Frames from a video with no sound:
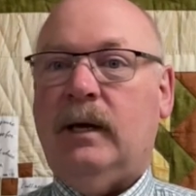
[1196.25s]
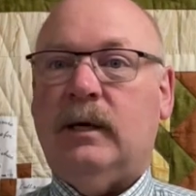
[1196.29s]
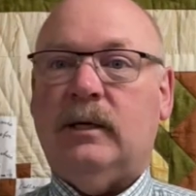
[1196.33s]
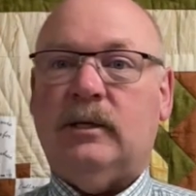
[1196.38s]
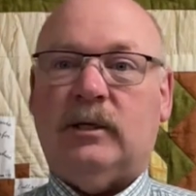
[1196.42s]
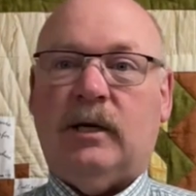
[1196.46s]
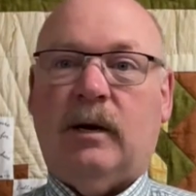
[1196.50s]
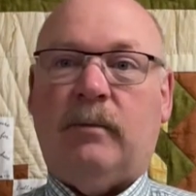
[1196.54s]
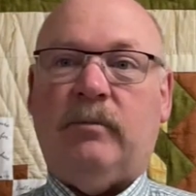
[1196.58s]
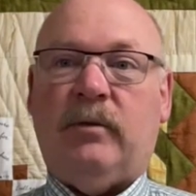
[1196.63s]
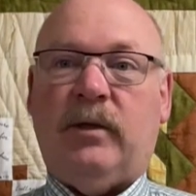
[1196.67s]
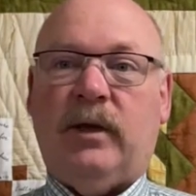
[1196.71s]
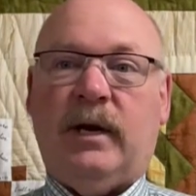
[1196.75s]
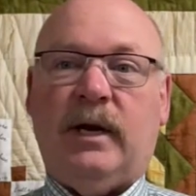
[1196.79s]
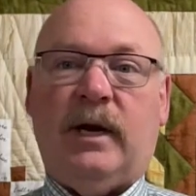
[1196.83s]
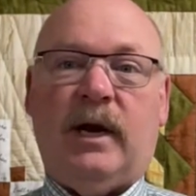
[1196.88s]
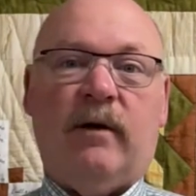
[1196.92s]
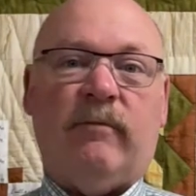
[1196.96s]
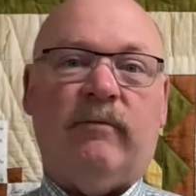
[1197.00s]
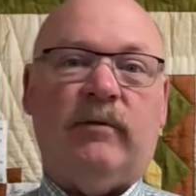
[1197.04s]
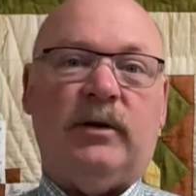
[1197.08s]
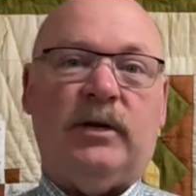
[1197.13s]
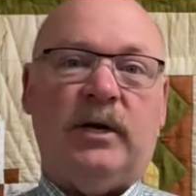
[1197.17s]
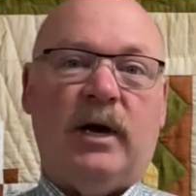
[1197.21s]
Some think
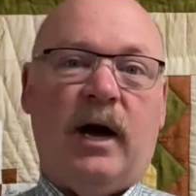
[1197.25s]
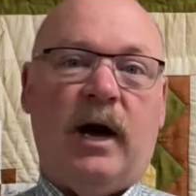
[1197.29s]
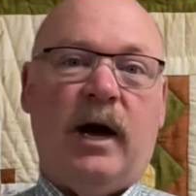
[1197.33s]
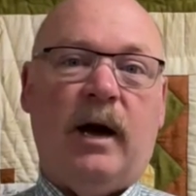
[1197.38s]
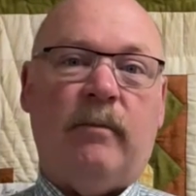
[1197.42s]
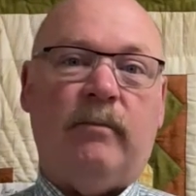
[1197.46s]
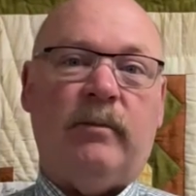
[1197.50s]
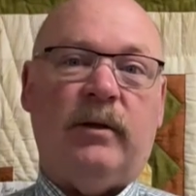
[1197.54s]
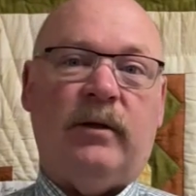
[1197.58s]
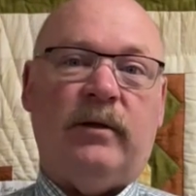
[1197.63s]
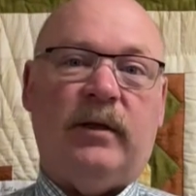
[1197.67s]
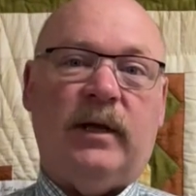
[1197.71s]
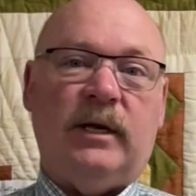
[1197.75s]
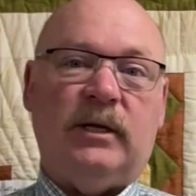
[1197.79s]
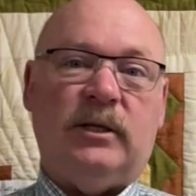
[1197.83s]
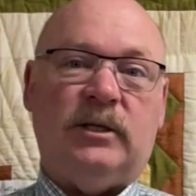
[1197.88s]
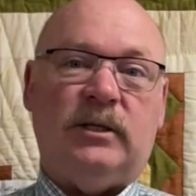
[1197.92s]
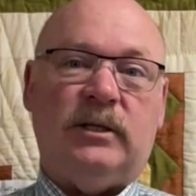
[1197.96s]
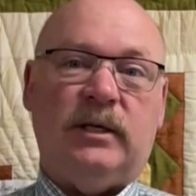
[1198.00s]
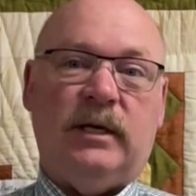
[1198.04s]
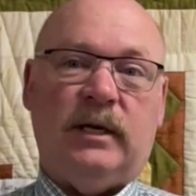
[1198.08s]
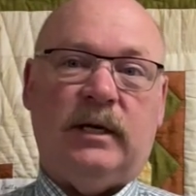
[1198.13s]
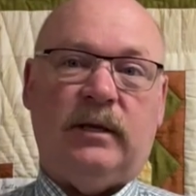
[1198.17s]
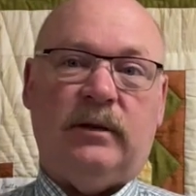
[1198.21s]
every time that they
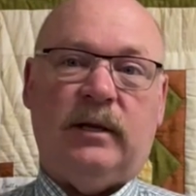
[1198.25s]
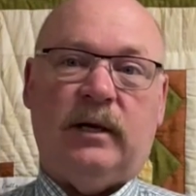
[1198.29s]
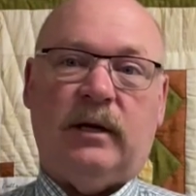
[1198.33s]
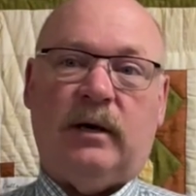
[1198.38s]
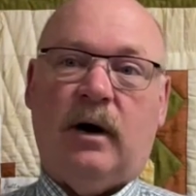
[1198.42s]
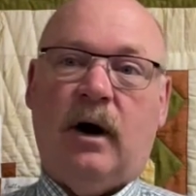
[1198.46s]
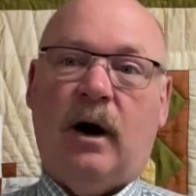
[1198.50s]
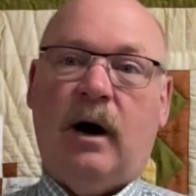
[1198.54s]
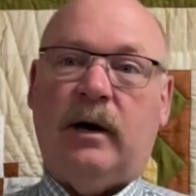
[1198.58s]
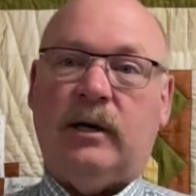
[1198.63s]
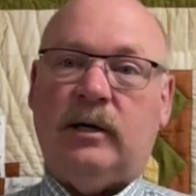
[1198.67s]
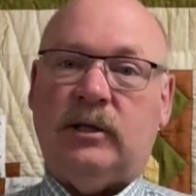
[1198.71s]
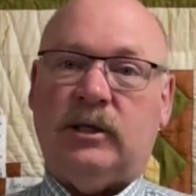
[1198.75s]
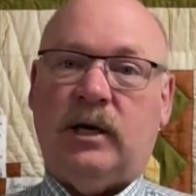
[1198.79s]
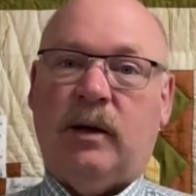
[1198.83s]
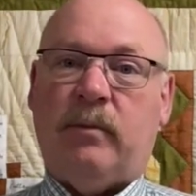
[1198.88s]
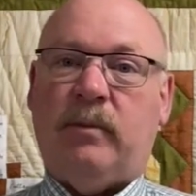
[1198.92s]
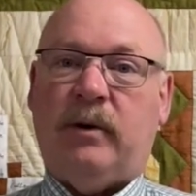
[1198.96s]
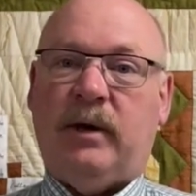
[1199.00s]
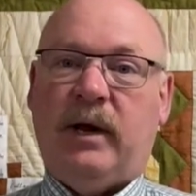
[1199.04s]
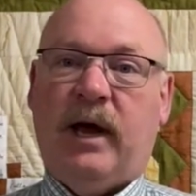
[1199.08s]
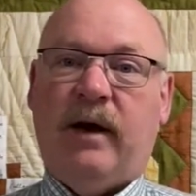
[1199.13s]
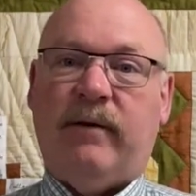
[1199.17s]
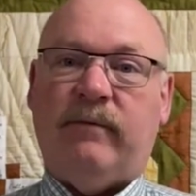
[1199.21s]
sin that God is
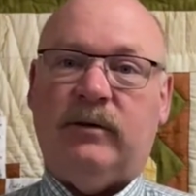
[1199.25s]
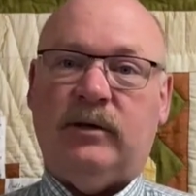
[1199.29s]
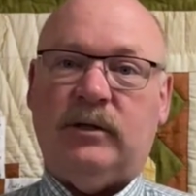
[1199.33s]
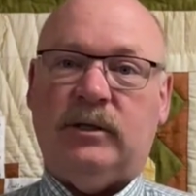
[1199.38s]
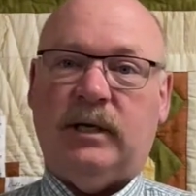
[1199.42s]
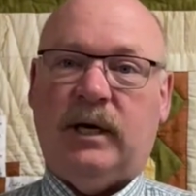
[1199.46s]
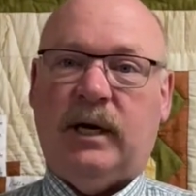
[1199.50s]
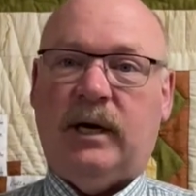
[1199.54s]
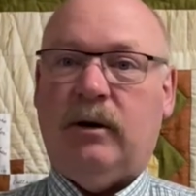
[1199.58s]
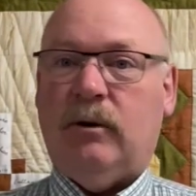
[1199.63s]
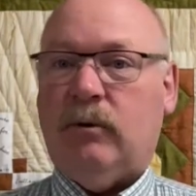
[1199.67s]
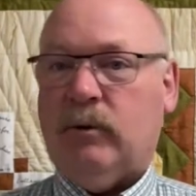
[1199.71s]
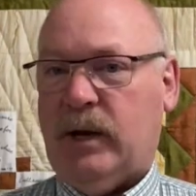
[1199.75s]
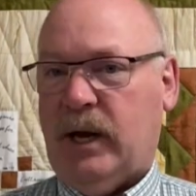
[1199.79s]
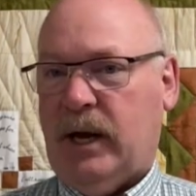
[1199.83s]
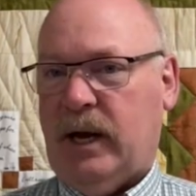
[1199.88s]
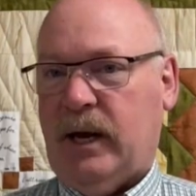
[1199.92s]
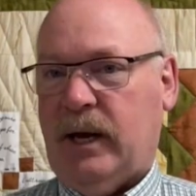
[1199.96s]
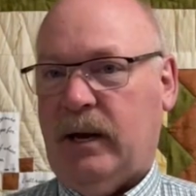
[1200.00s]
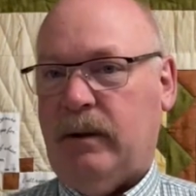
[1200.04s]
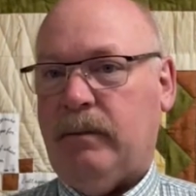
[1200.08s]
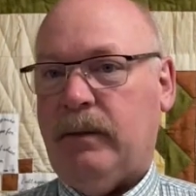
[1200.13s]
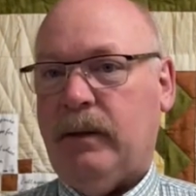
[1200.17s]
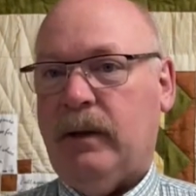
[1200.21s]
up in heaven saying,
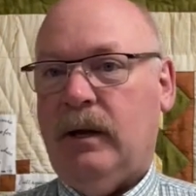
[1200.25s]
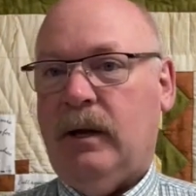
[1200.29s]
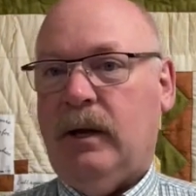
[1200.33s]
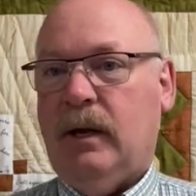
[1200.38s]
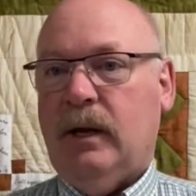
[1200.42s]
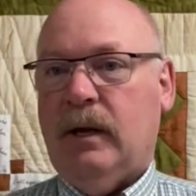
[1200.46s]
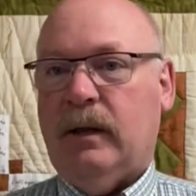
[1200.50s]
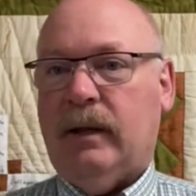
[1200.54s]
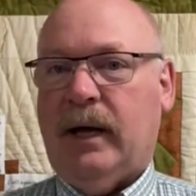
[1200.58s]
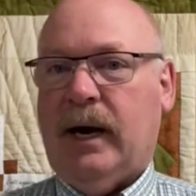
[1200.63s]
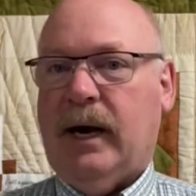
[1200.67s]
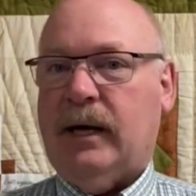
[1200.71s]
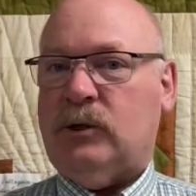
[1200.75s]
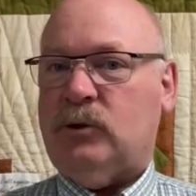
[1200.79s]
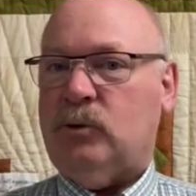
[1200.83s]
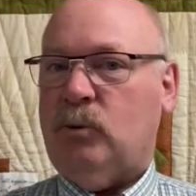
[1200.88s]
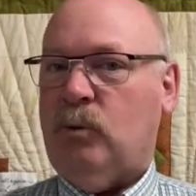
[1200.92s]
okay, that's